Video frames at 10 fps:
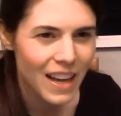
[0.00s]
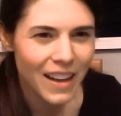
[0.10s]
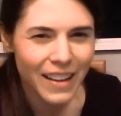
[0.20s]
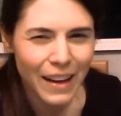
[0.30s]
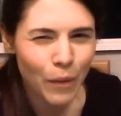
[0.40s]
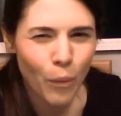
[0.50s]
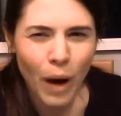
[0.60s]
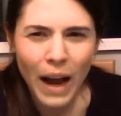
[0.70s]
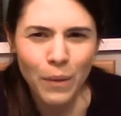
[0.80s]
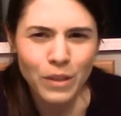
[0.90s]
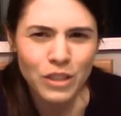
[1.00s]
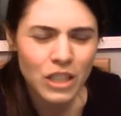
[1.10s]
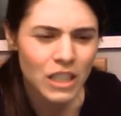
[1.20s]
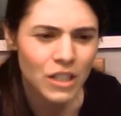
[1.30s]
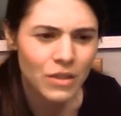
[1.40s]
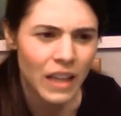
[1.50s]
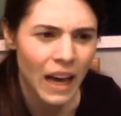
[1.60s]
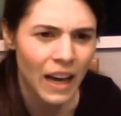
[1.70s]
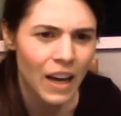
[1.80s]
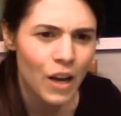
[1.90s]
Like, why would she do
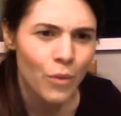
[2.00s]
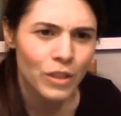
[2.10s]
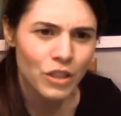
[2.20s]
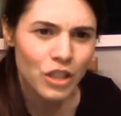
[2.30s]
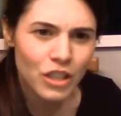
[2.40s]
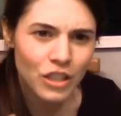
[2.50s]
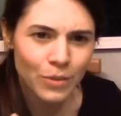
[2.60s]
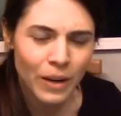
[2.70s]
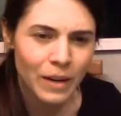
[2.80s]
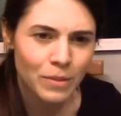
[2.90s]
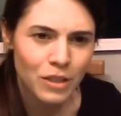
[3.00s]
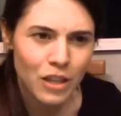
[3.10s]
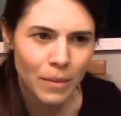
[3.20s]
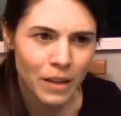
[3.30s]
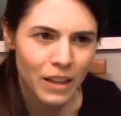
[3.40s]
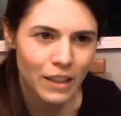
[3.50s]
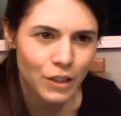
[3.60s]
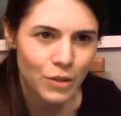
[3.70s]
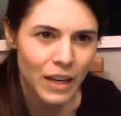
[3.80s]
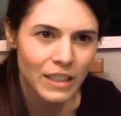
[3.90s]
that when she just went up to Gemma like
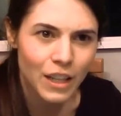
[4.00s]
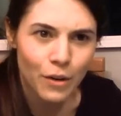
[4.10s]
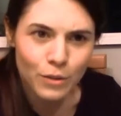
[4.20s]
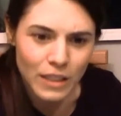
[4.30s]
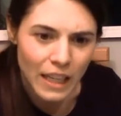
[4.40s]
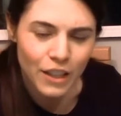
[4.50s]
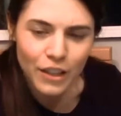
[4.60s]
2 days ago and was like,